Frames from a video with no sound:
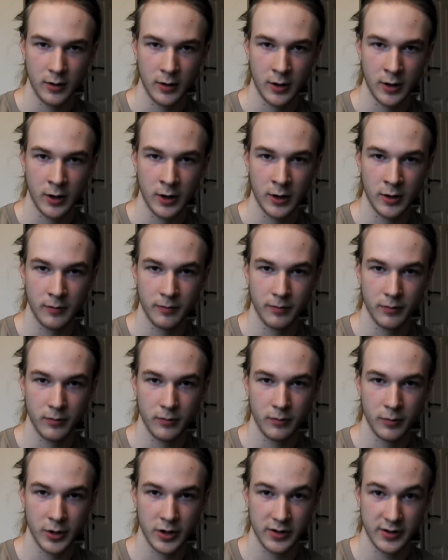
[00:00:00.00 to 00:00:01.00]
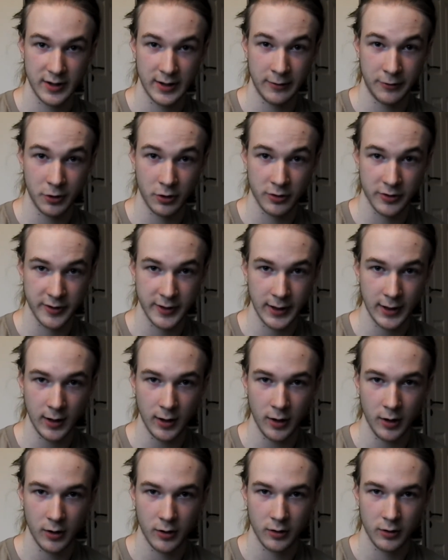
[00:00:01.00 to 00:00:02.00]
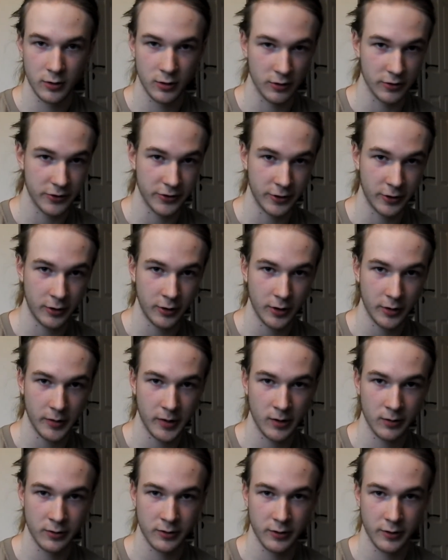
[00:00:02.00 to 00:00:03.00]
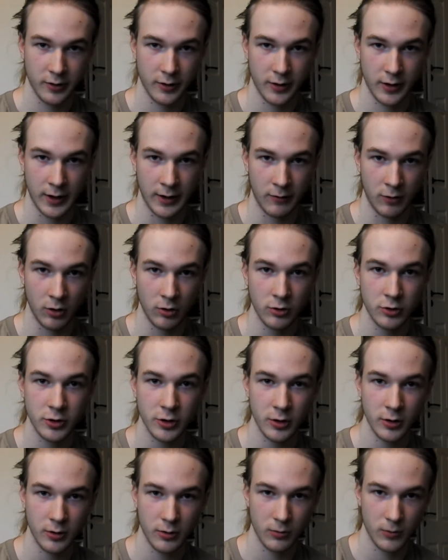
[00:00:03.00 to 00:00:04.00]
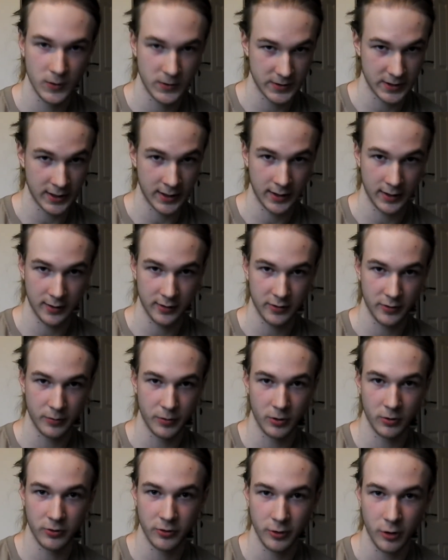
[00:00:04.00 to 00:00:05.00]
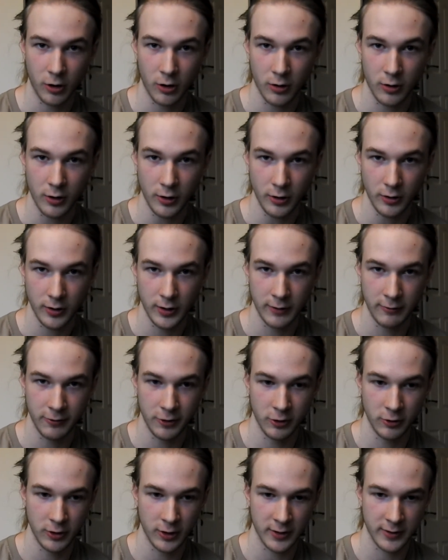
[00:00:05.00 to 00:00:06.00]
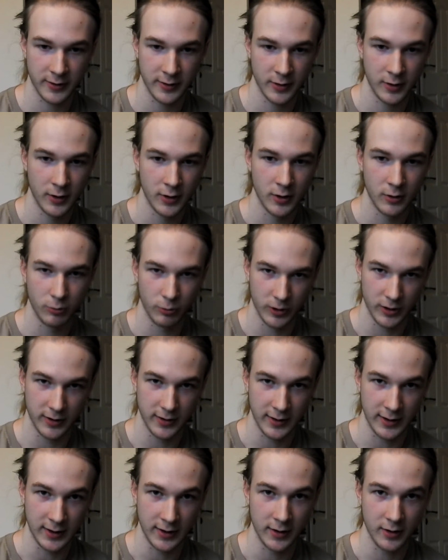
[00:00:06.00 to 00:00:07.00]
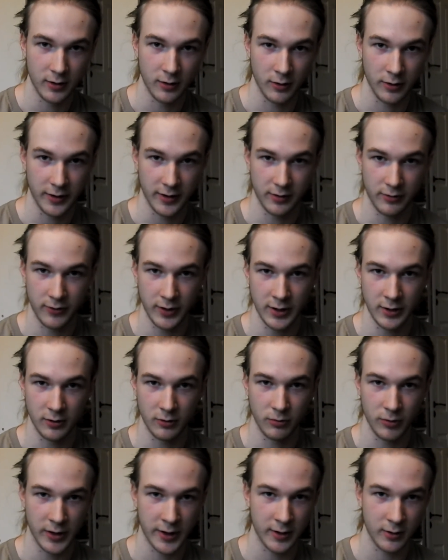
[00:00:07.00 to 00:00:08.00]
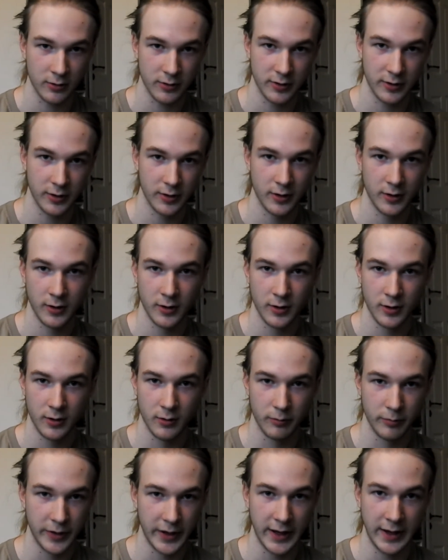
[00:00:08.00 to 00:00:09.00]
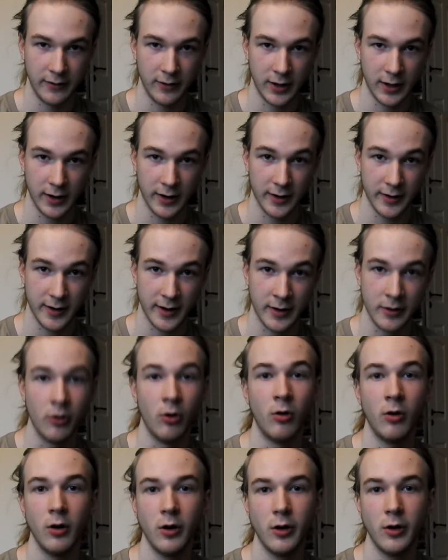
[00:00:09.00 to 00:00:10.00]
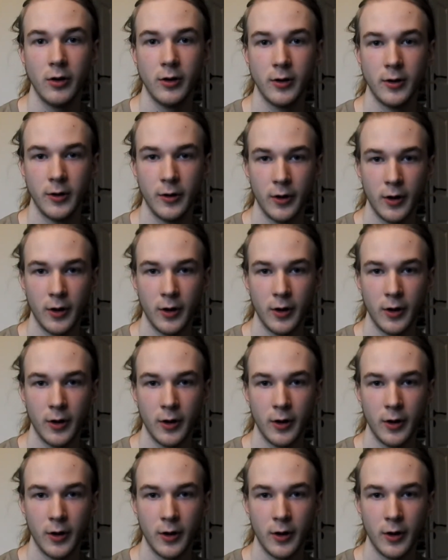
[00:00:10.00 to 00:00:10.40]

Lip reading: But if you're still concerned about evolution, which I suppose you are if you just went in on this video without believing in it at all,